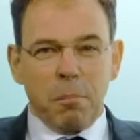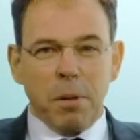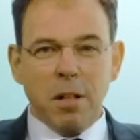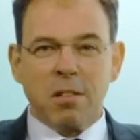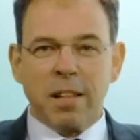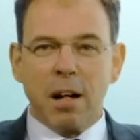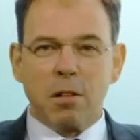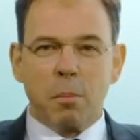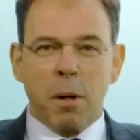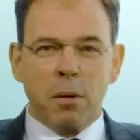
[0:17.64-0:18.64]
Please tell
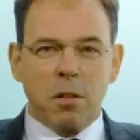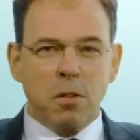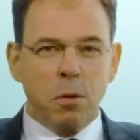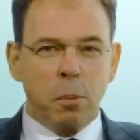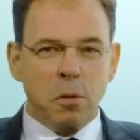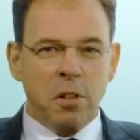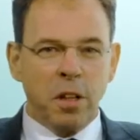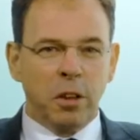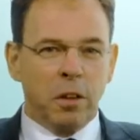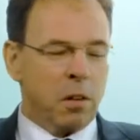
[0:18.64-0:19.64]
us about this new
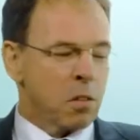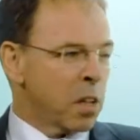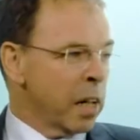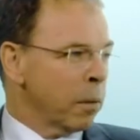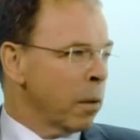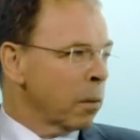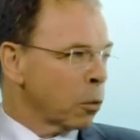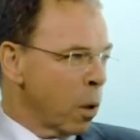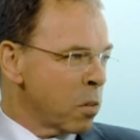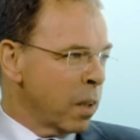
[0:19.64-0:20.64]
procedure, Scleral
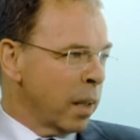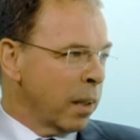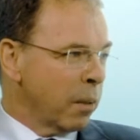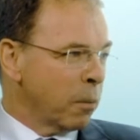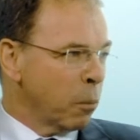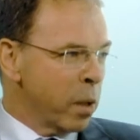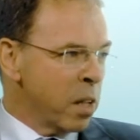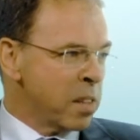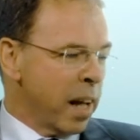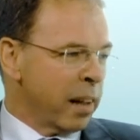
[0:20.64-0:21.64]
Cross-Linking. What
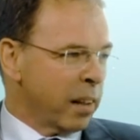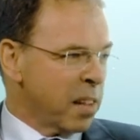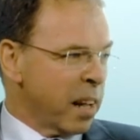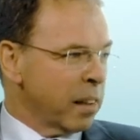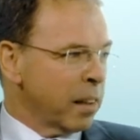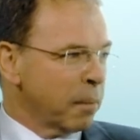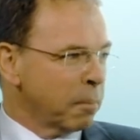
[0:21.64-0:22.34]
is that exactly?